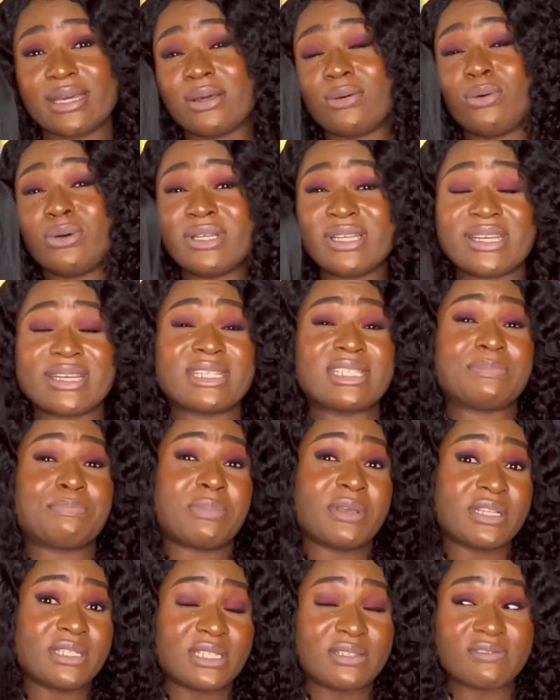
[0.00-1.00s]
on the
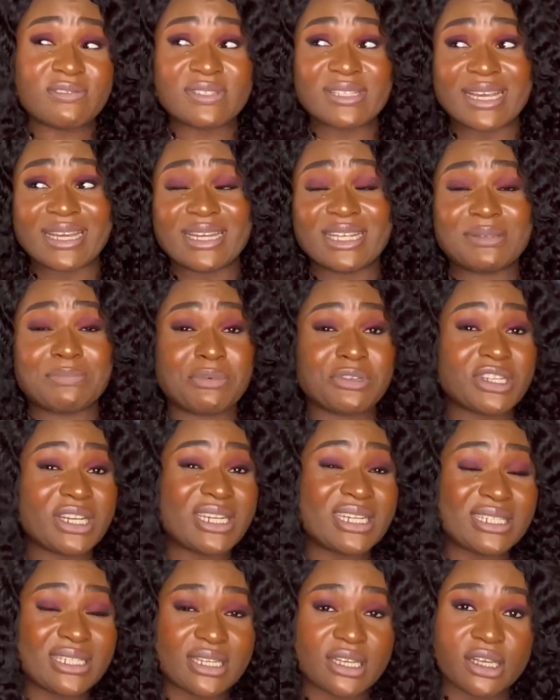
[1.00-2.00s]
expensive side,
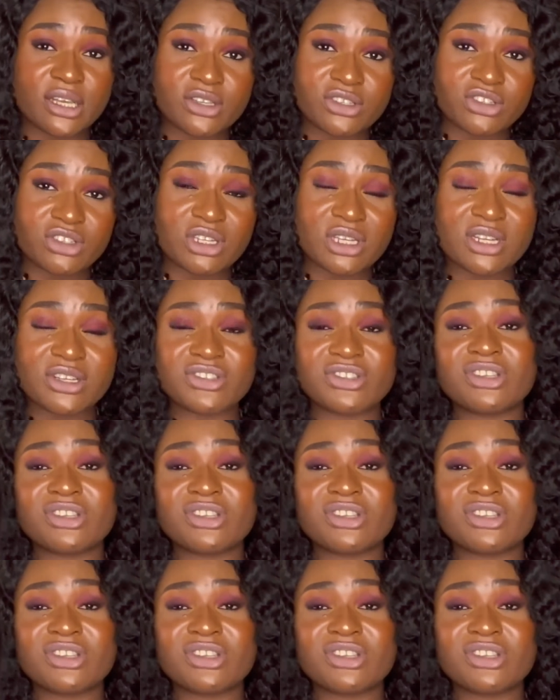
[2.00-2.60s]
especially the HG lace.